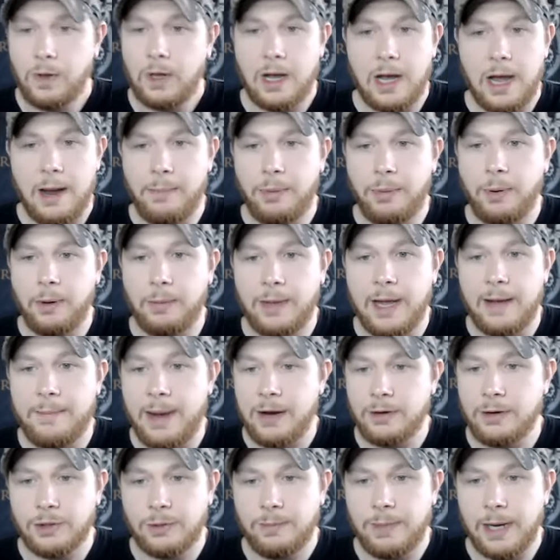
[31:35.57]
I put that
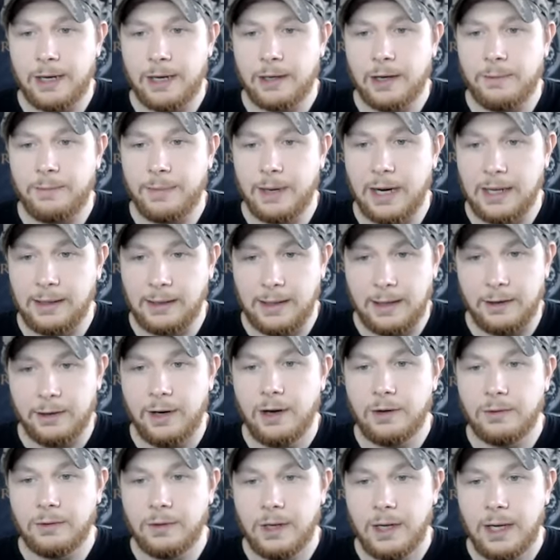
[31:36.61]
boundary back up and I let her
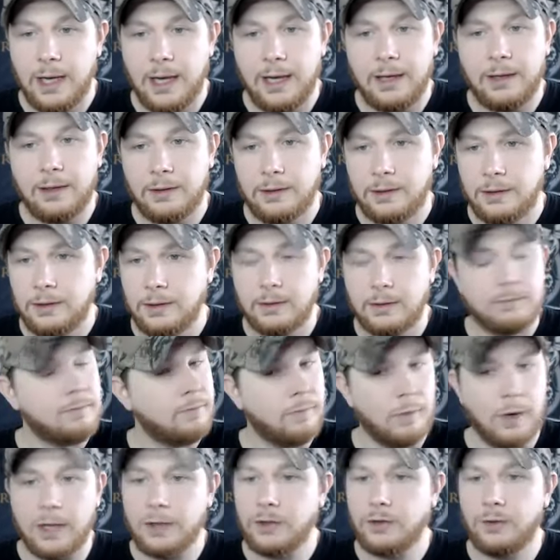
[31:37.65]
know, hey,
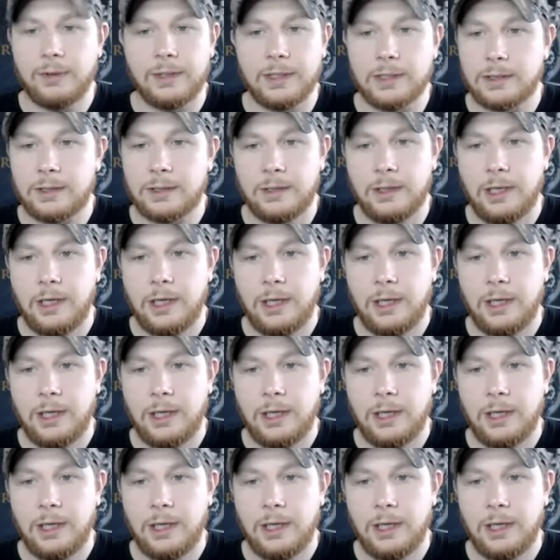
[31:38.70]
we're not doing this.